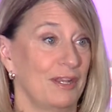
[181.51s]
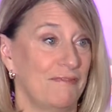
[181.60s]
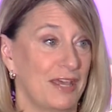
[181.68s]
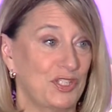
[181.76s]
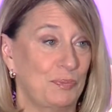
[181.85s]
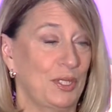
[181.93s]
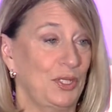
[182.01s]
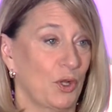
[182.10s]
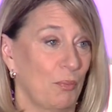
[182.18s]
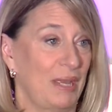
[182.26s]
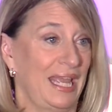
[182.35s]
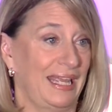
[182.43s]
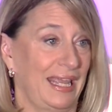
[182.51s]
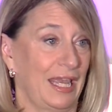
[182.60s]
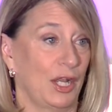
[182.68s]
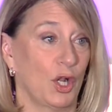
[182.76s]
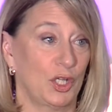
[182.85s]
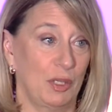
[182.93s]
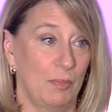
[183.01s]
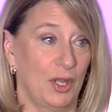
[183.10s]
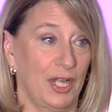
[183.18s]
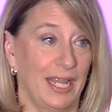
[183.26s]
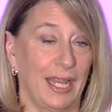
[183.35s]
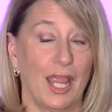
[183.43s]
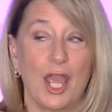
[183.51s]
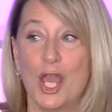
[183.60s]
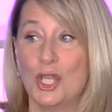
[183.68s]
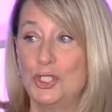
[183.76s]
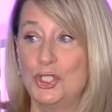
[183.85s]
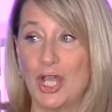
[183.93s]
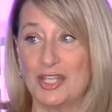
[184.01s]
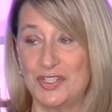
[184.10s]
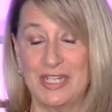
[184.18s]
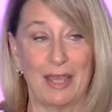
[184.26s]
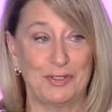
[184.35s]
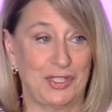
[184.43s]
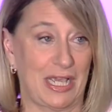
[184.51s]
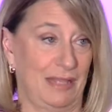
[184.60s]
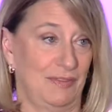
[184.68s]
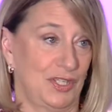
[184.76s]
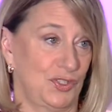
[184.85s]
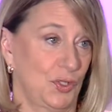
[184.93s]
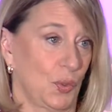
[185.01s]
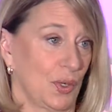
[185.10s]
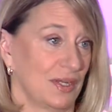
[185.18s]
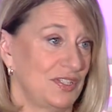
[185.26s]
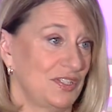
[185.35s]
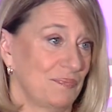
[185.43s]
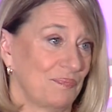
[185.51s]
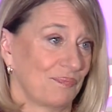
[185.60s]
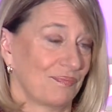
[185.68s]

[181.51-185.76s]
investment you're making in our community just outside these doors.